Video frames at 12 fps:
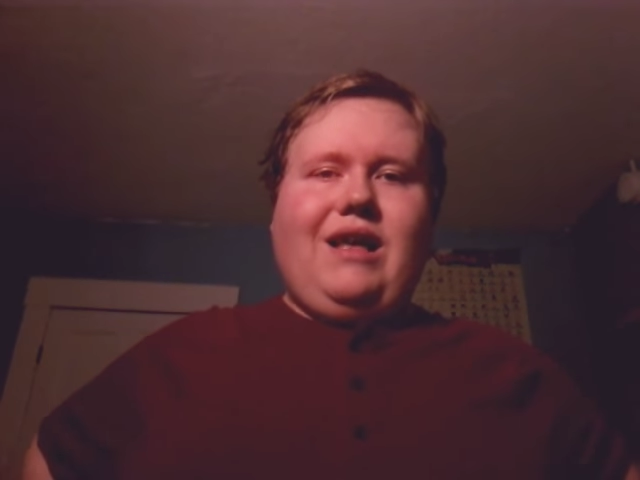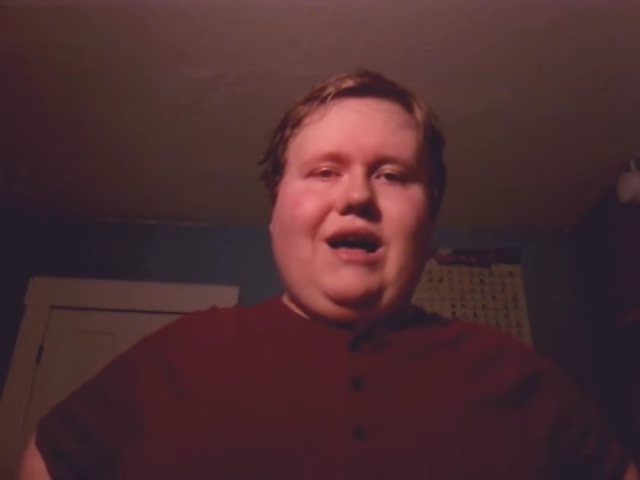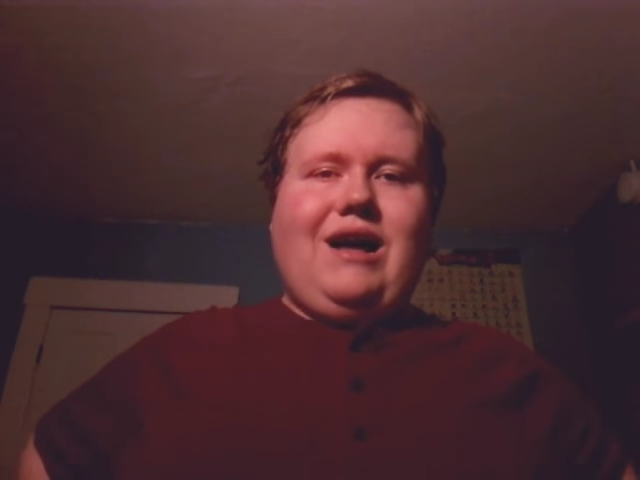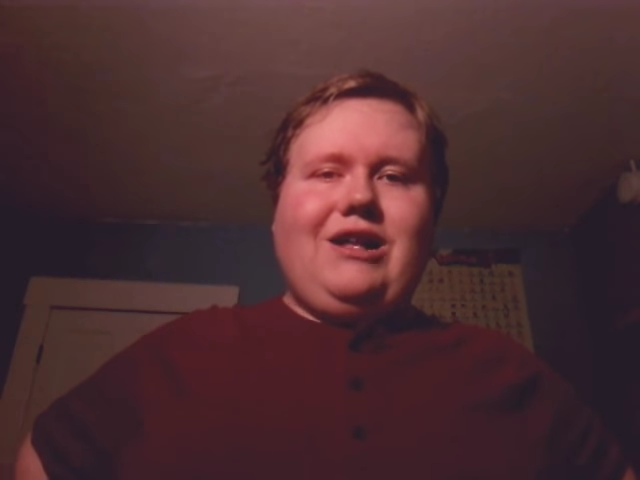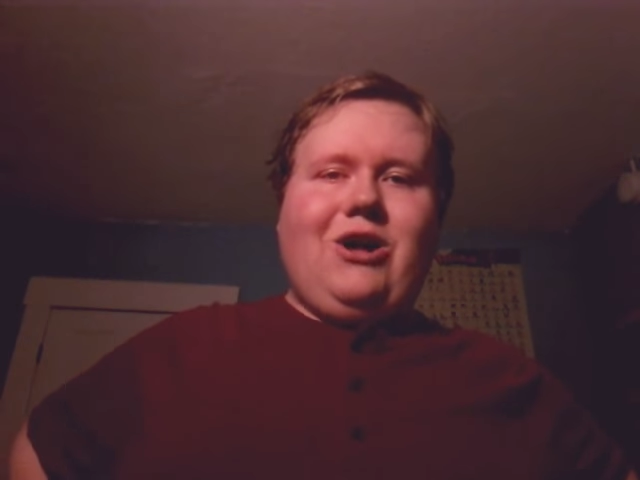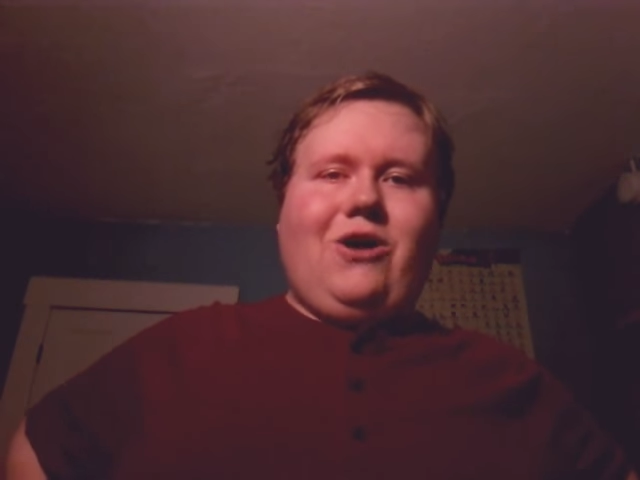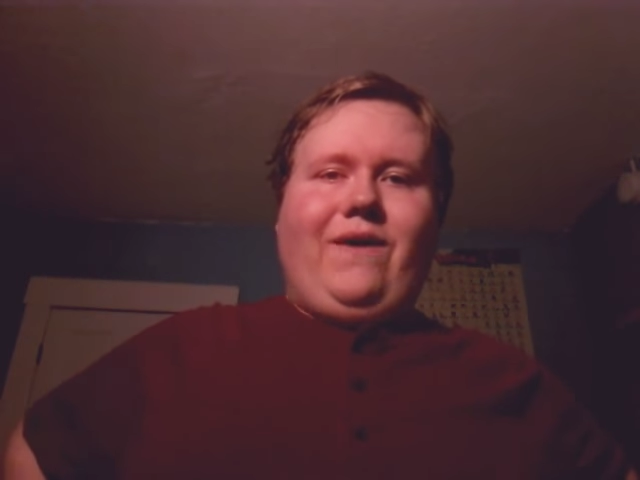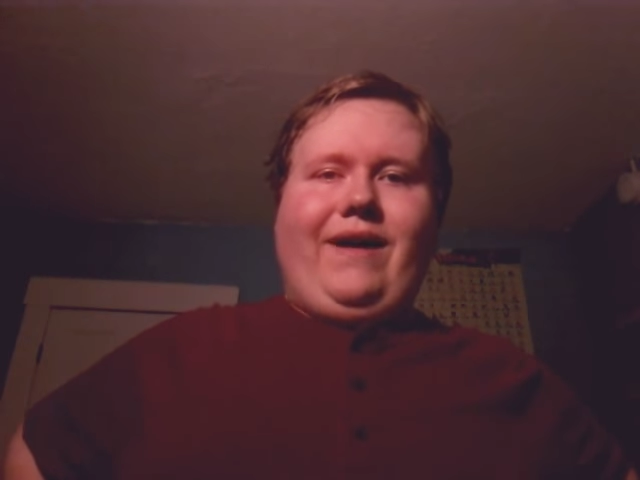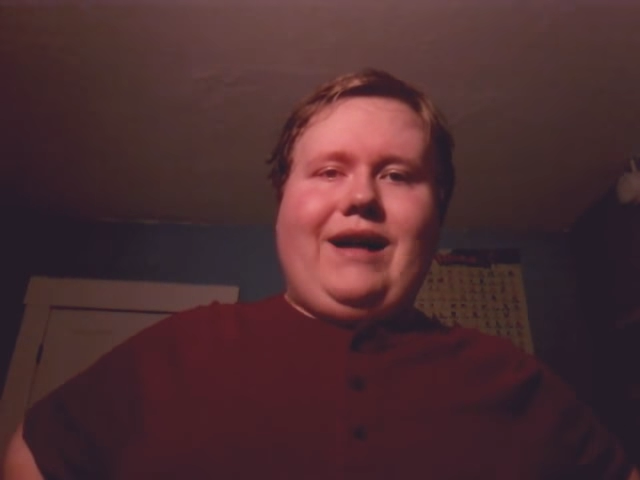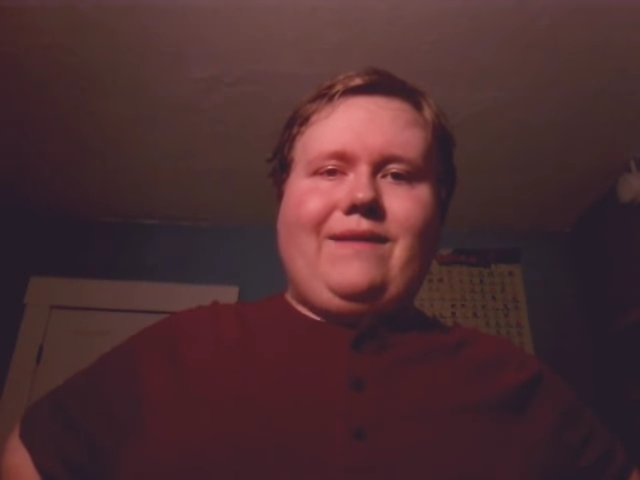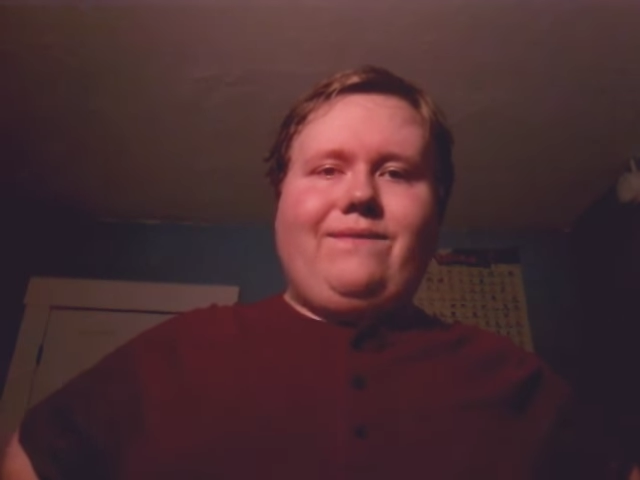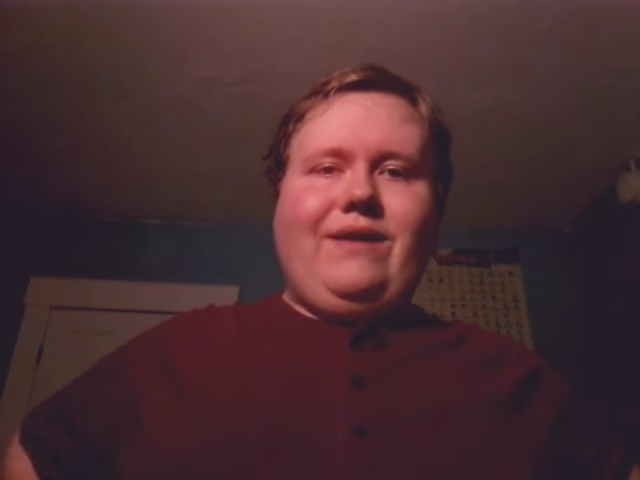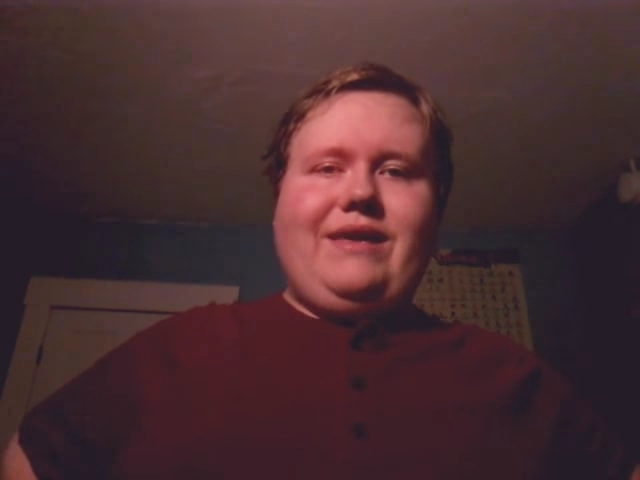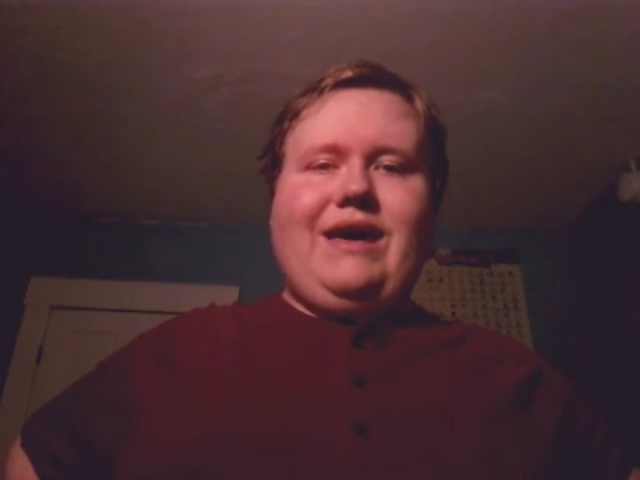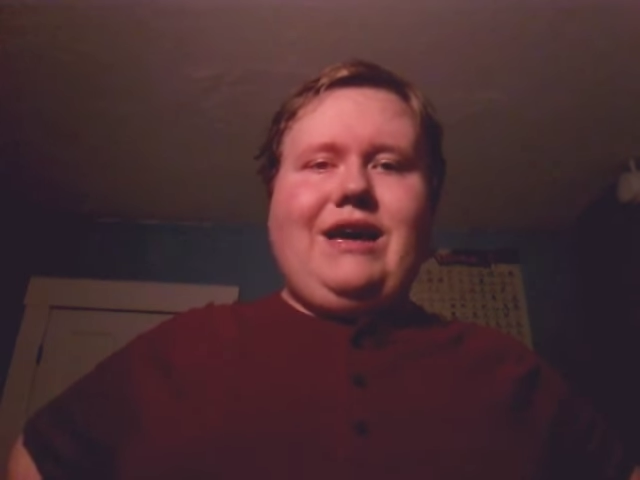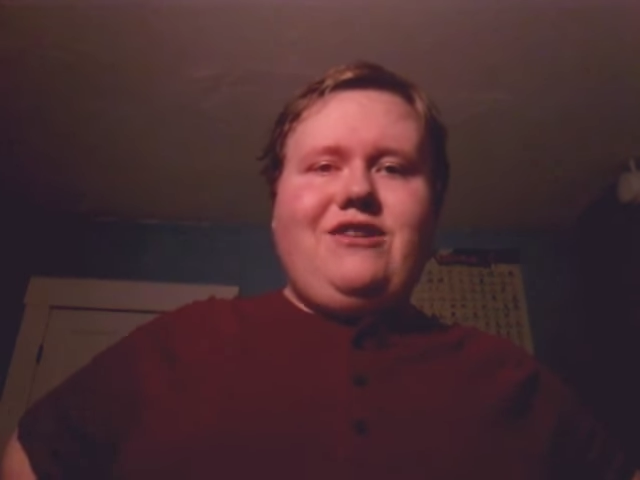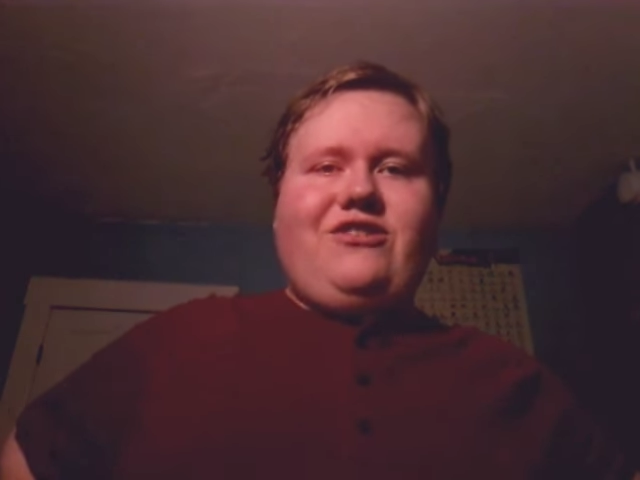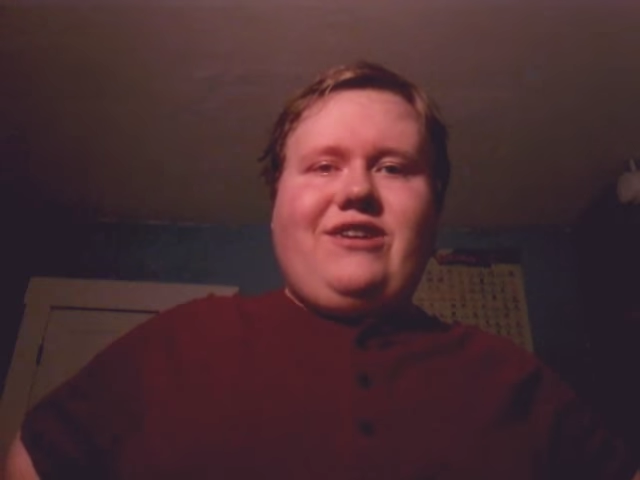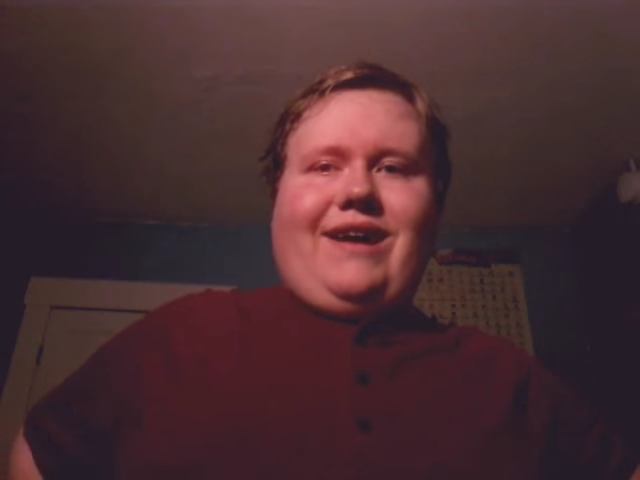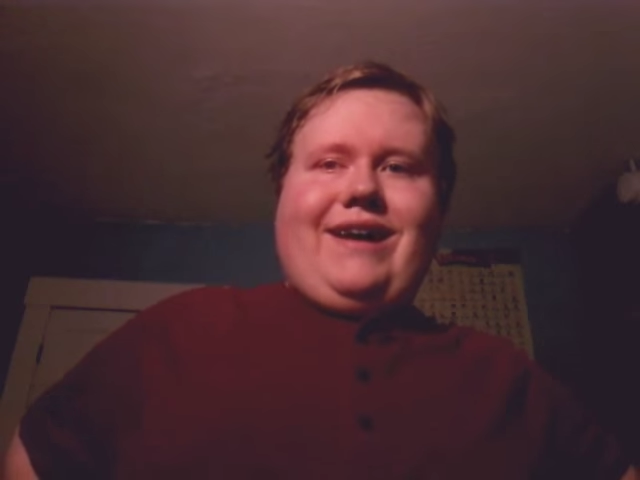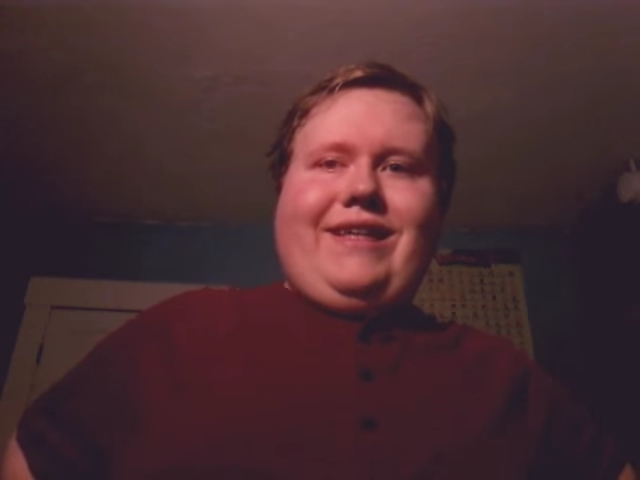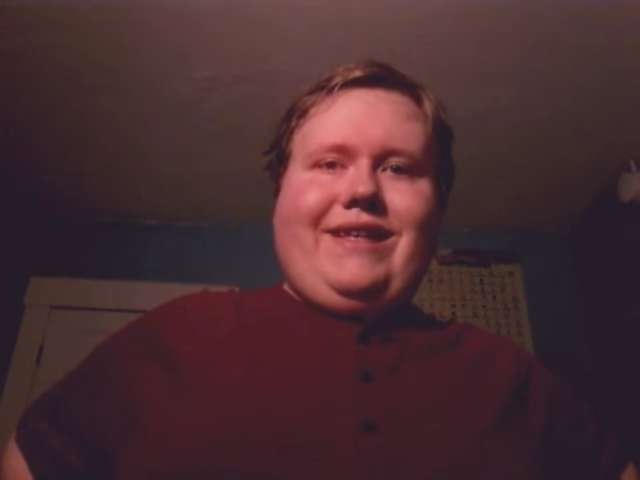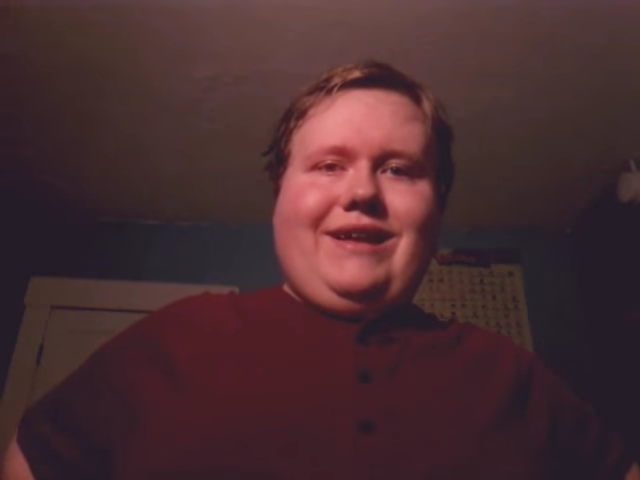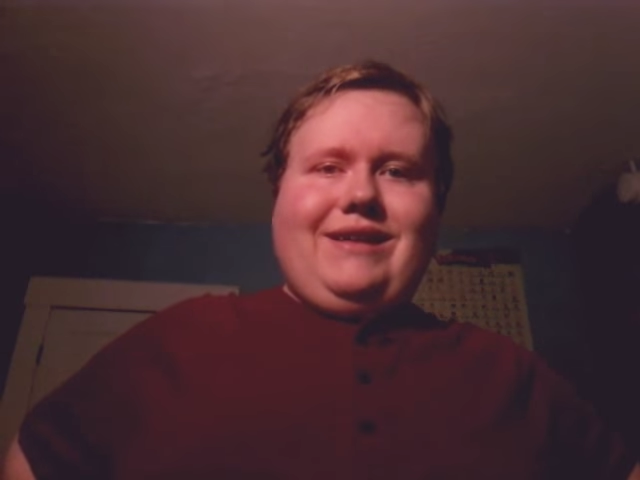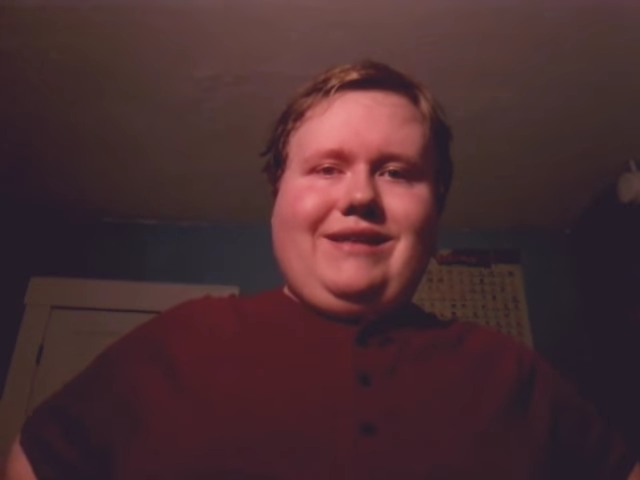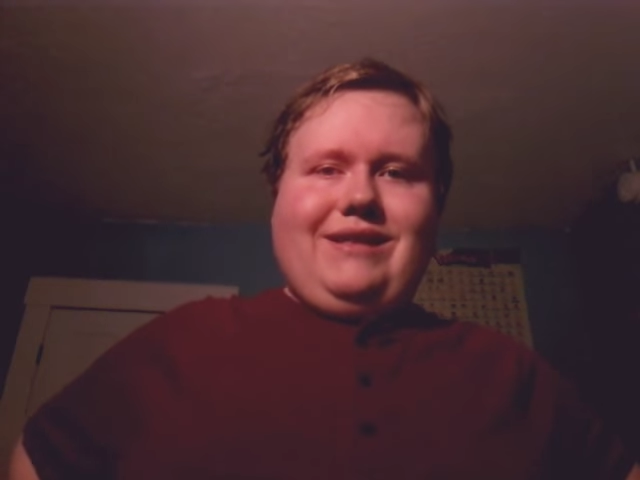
are going on vacation.